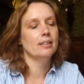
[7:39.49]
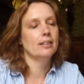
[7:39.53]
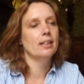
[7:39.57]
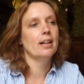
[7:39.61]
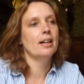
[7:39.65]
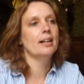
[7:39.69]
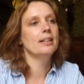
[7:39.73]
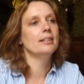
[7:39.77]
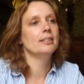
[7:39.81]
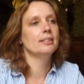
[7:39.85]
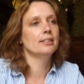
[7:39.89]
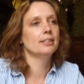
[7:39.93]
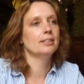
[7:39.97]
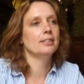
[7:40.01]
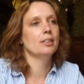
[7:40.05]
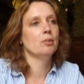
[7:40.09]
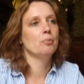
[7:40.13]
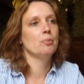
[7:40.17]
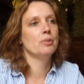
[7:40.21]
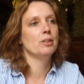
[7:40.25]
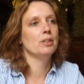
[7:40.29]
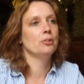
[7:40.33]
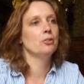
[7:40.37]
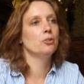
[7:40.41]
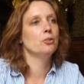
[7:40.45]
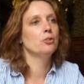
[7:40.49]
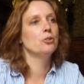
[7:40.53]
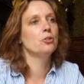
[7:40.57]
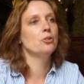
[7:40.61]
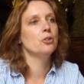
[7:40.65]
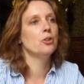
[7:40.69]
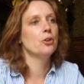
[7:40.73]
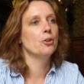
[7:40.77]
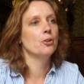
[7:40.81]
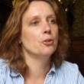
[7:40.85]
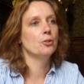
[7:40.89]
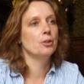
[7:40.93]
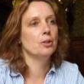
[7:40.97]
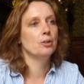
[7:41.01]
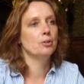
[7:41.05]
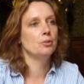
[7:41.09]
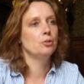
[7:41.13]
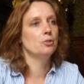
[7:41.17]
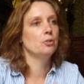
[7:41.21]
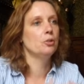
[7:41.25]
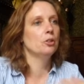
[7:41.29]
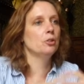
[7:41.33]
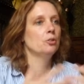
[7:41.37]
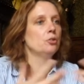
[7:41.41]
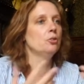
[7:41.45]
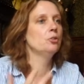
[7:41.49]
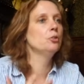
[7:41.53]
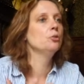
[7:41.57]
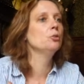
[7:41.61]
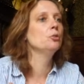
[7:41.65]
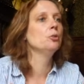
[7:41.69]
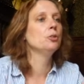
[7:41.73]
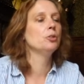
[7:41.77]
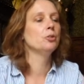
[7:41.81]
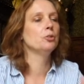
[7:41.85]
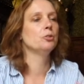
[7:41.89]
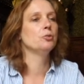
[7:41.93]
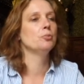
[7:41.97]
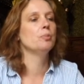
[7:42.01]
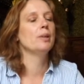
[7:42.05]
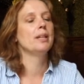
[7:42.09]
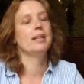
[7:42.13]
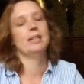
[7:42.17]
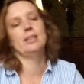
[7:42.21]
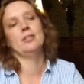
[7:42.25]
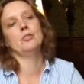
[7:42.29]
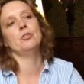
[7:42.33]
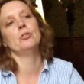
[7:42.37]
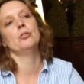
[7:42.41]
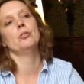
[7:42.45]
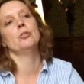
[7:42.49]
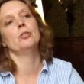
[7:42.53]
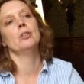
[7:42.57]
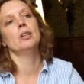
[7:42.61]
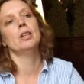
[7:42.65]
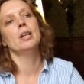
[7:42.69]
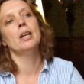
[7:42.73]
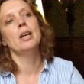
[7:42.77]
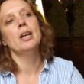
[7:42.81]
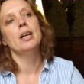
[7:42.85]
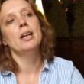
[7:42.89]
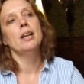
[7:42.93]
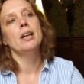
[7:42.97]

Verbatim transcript: uh, either something to show, a, a tool you've made or